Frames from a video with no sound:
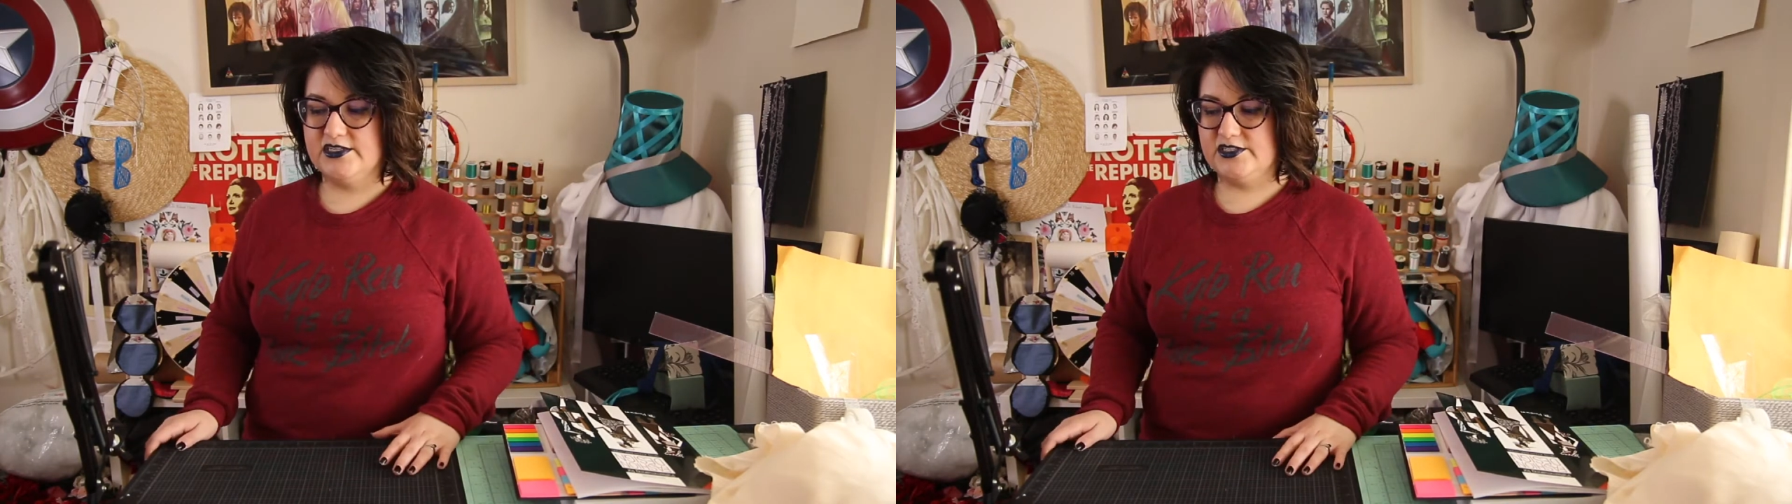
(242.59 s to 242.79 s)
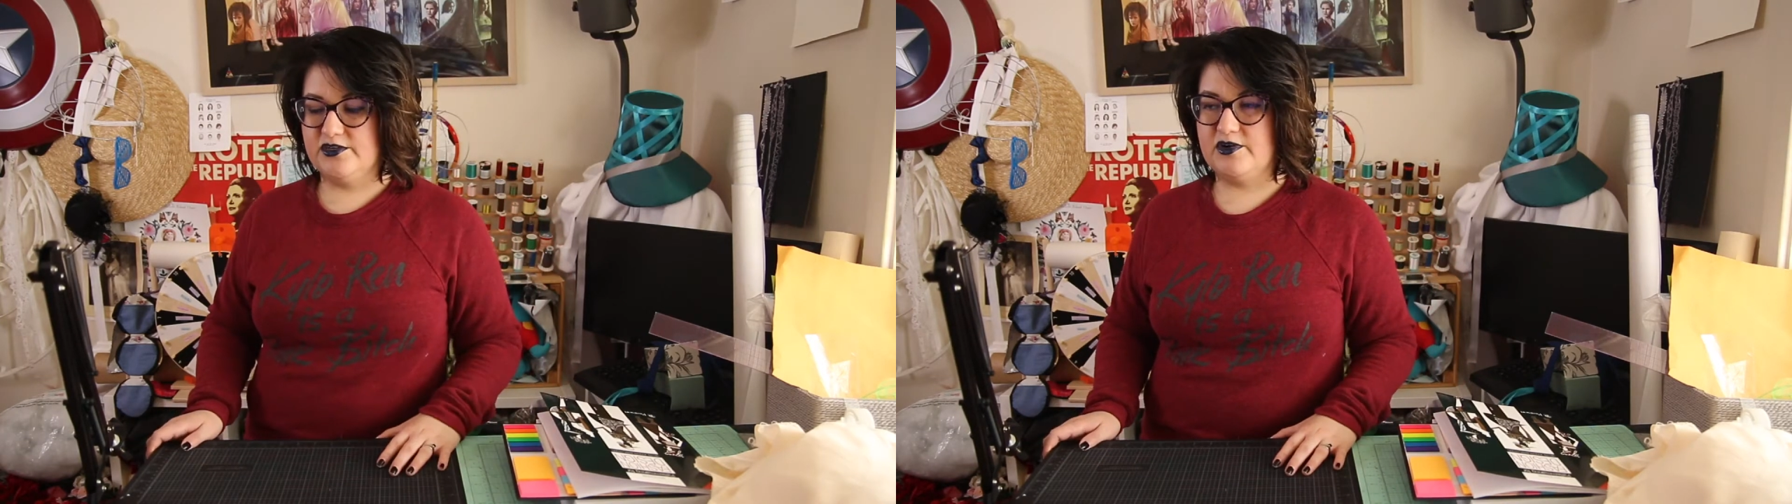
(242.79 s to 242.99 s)

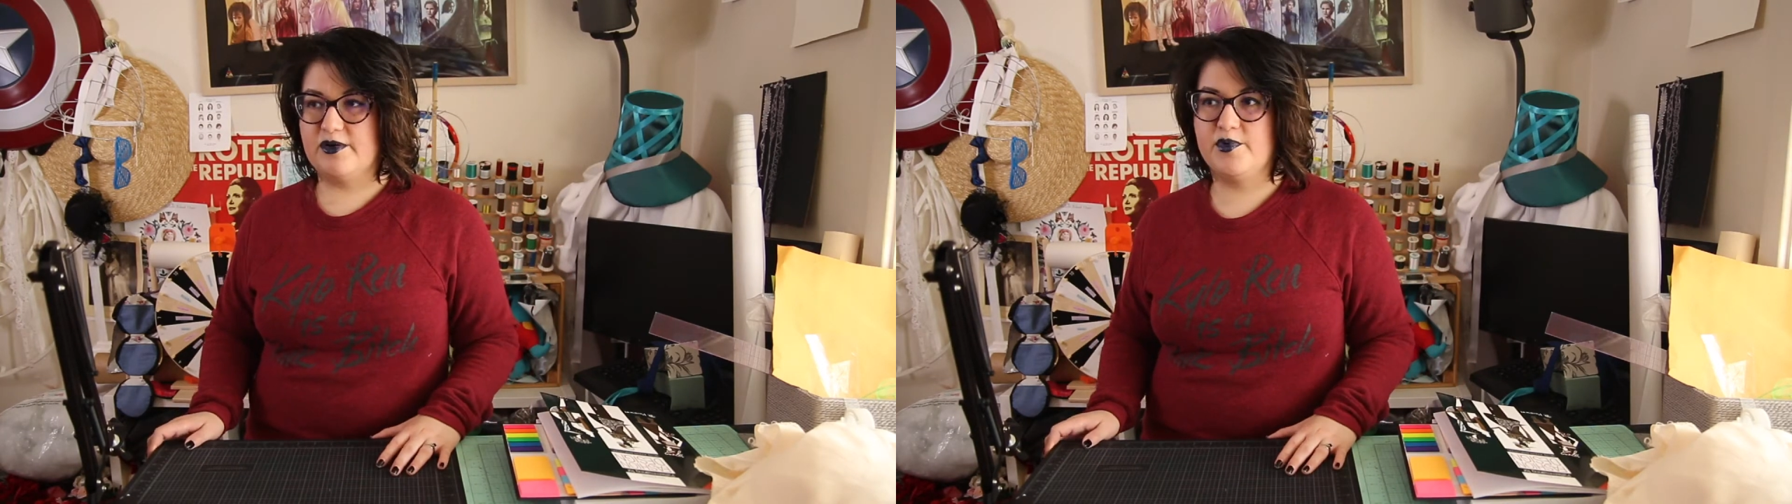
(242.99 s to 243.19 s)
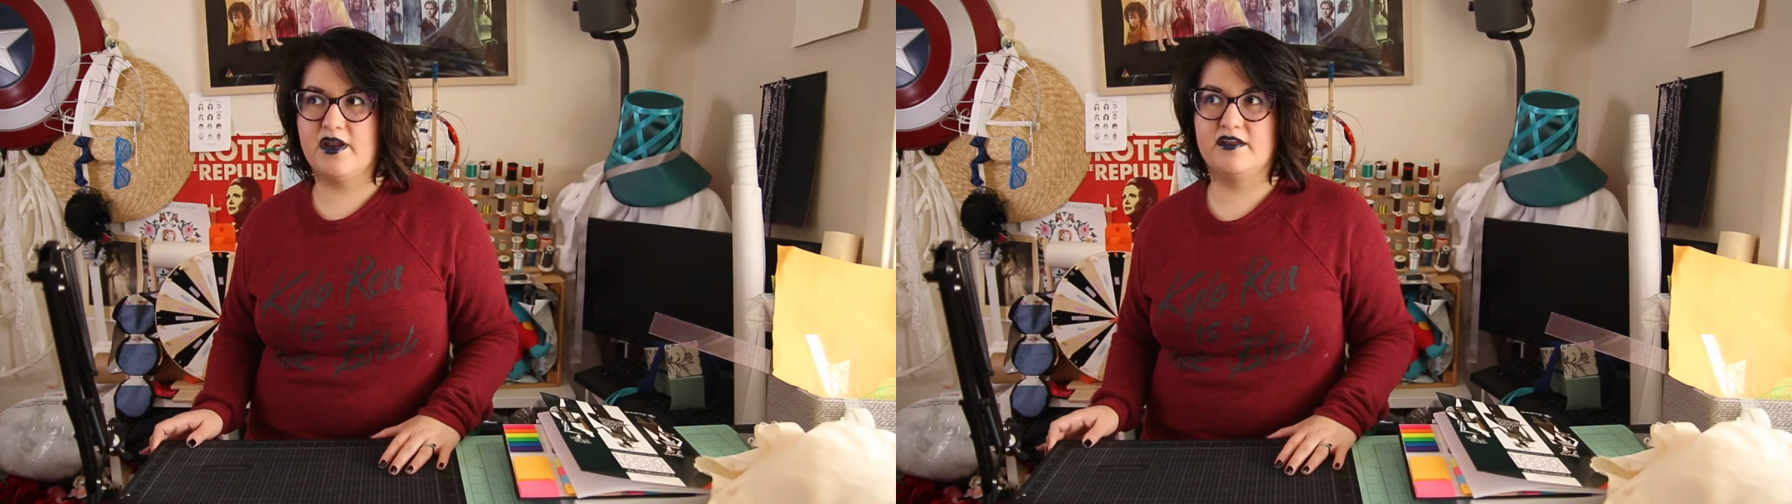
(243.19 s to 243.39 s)
So
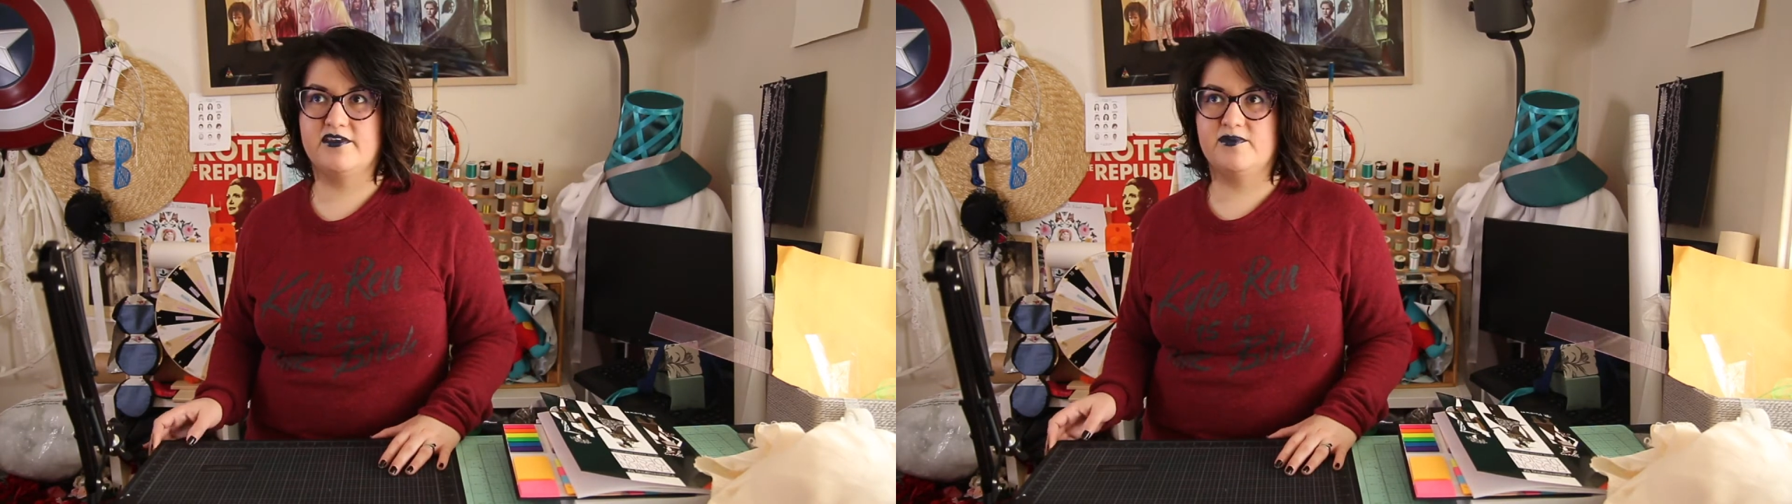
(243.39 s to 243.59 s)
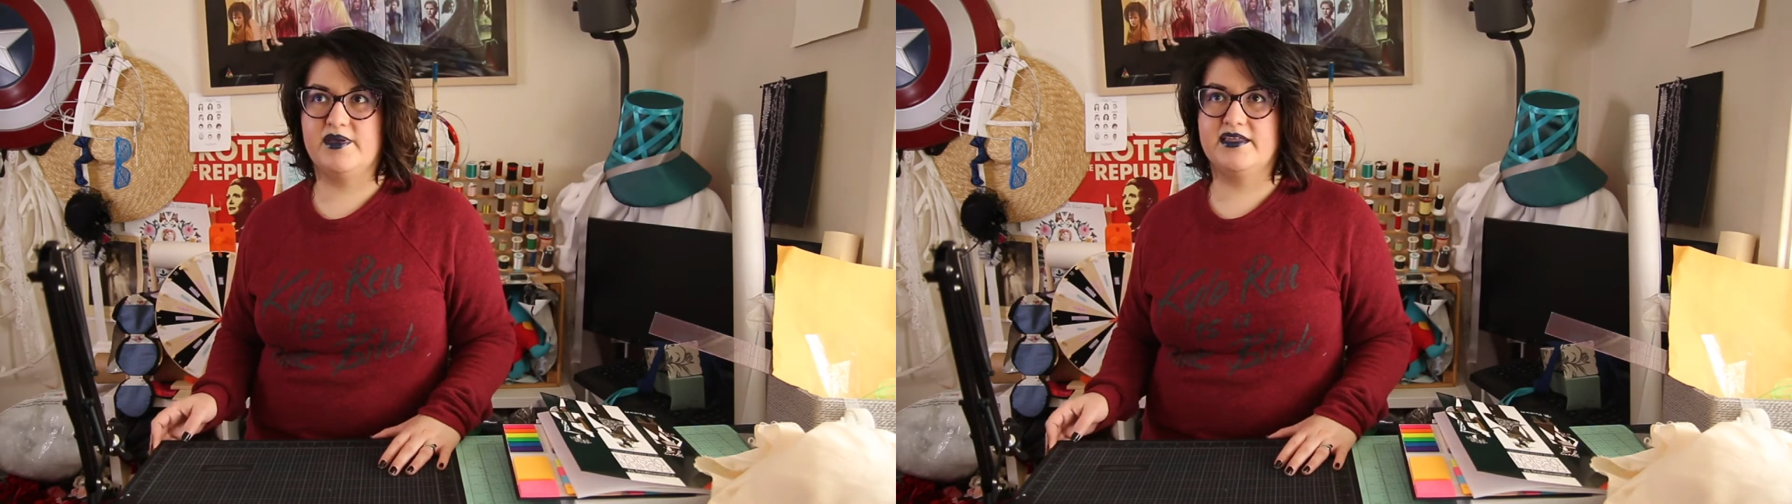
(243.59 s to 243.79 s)
I went into
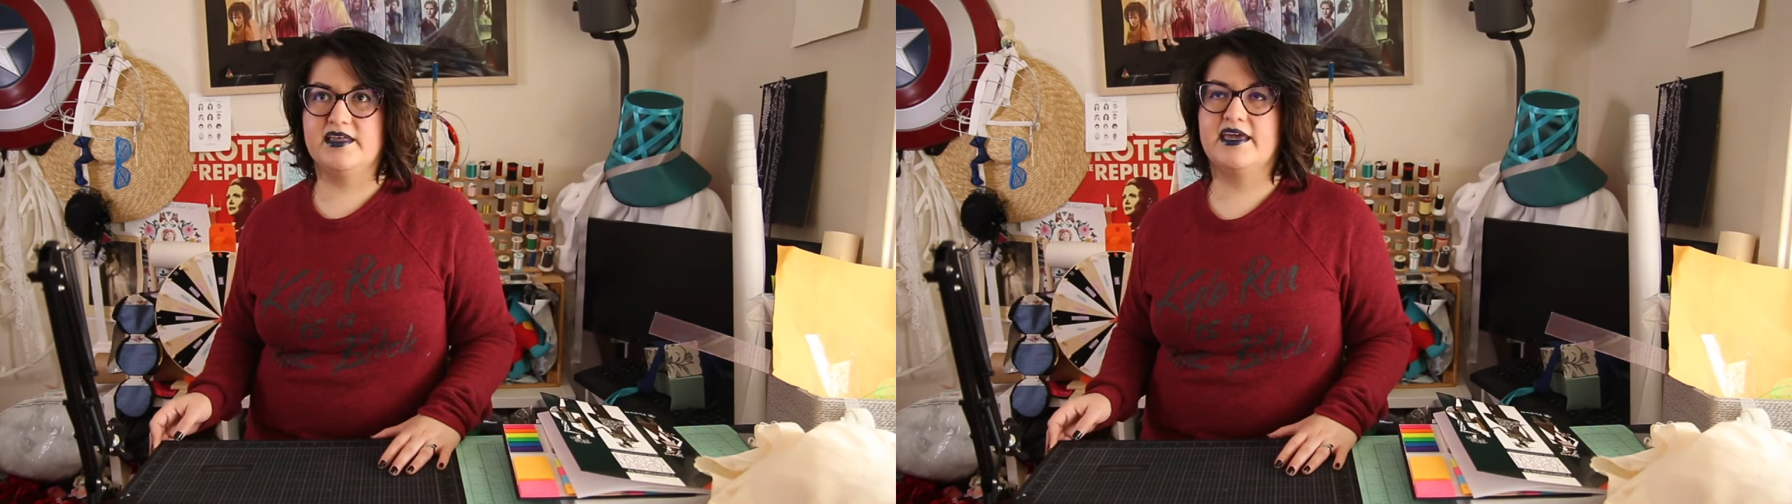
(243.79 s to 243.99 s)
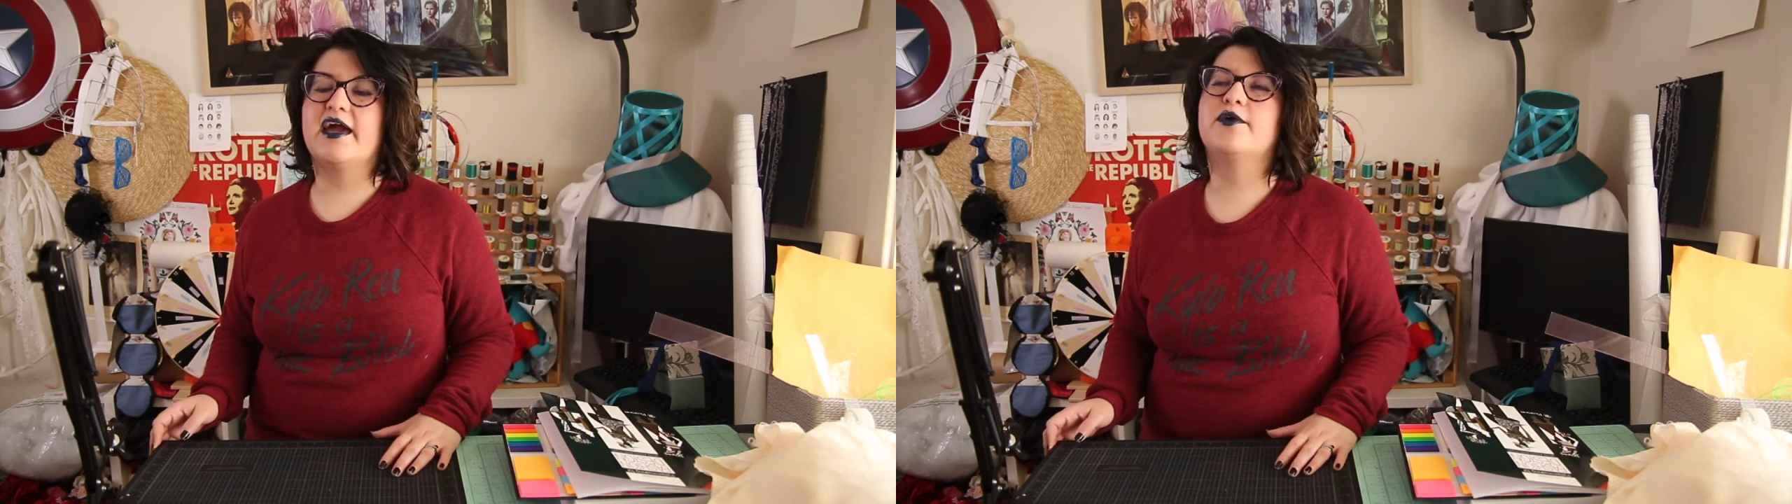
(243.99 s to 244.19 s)
this being like,